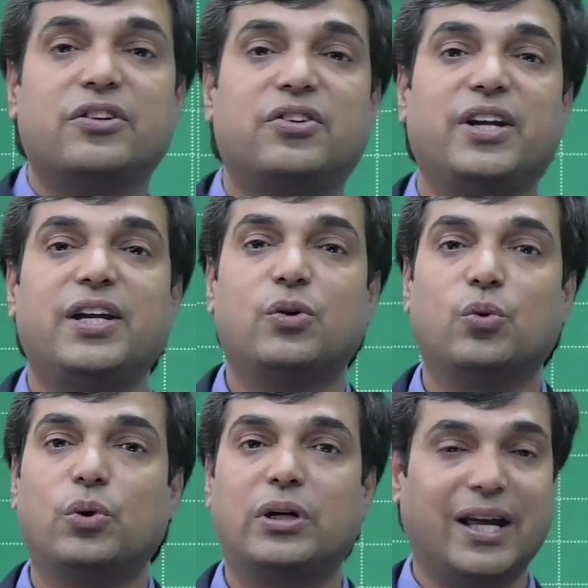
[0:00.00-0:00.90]
3
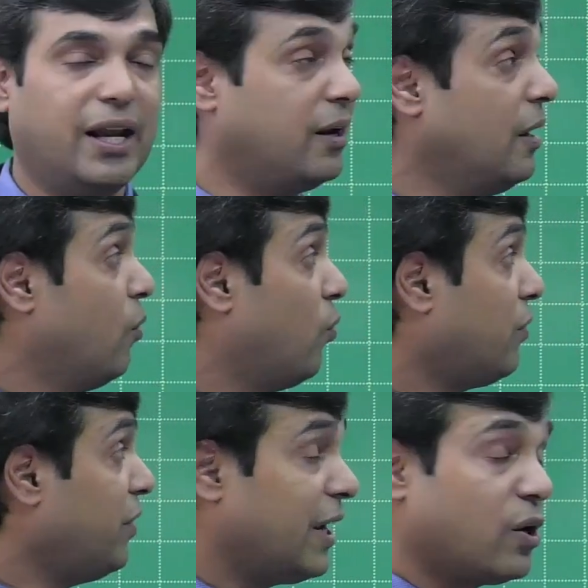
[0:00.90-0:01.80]
root 10.
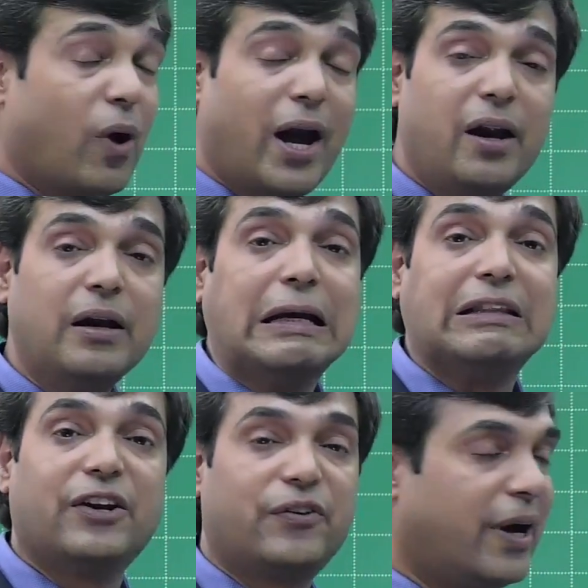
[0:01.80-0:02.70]
What we require? The